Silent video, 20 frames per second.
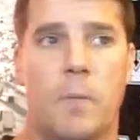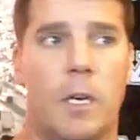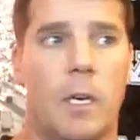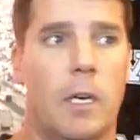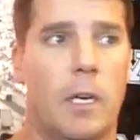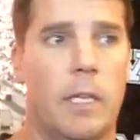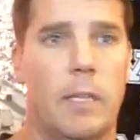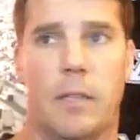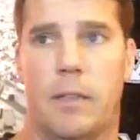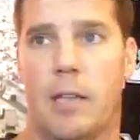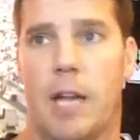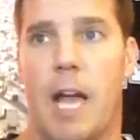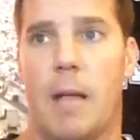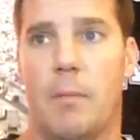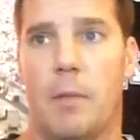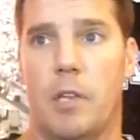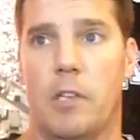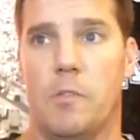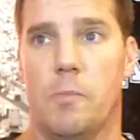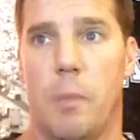In the
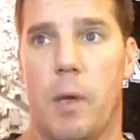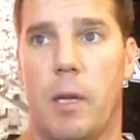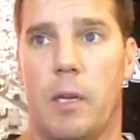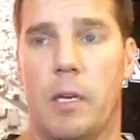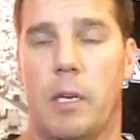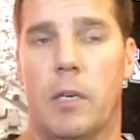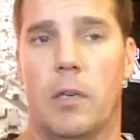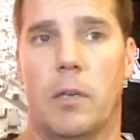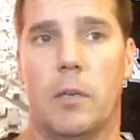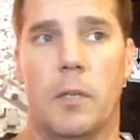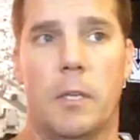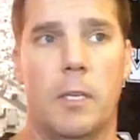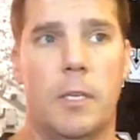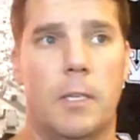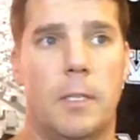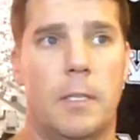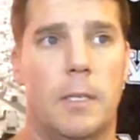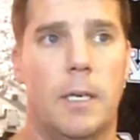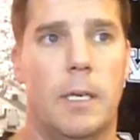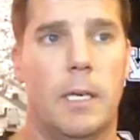time that he's been here,
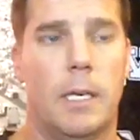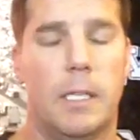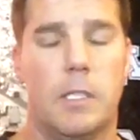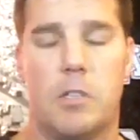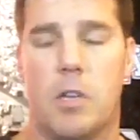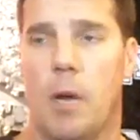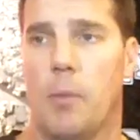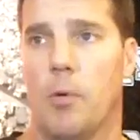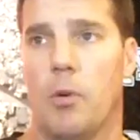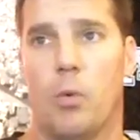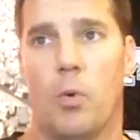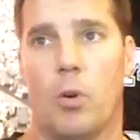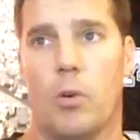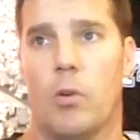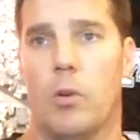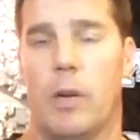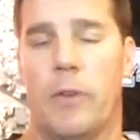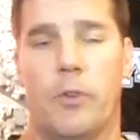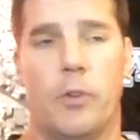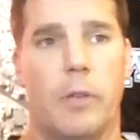and he's coming to
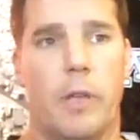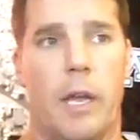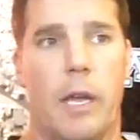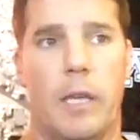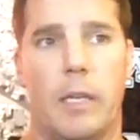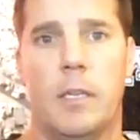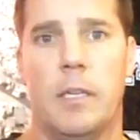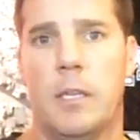work every day.